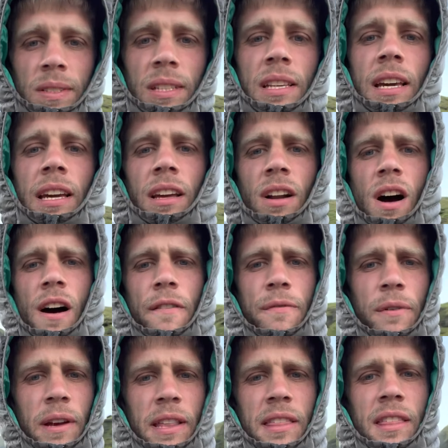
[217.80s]
Kick it off
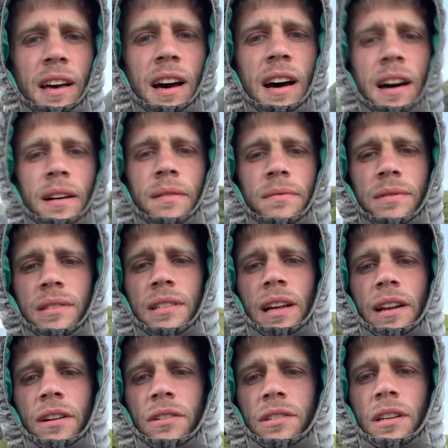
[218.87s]
with, uh,
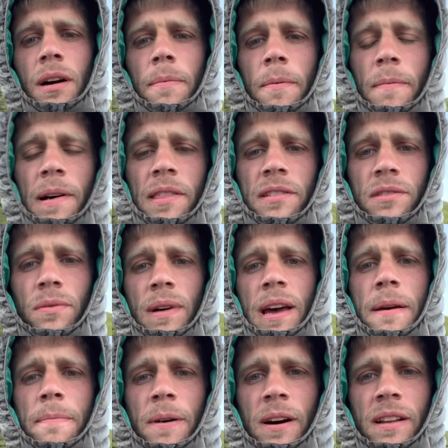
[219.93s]
I know it's a couple months
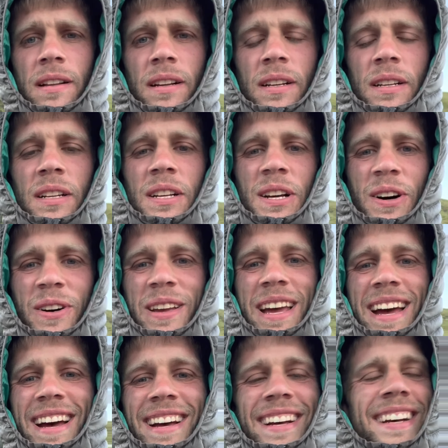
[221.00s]
away, but oh
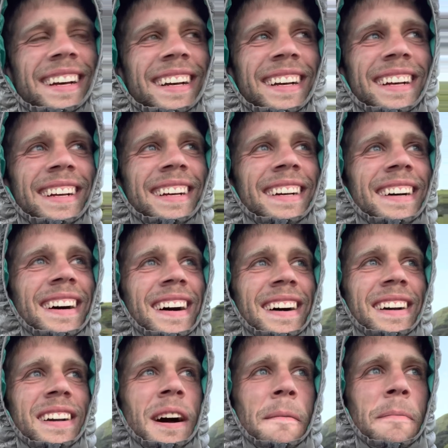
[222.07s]
yeah,
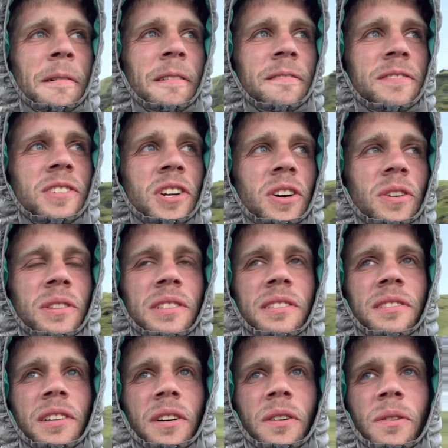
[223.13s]
uh, a couple of jokes.
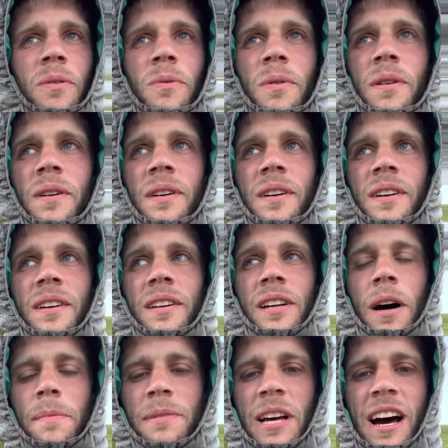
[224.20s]
So
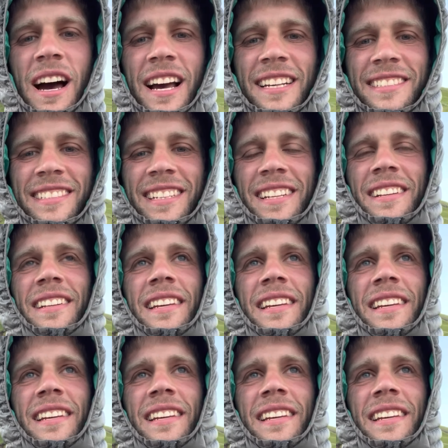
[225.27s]
come to Iceland.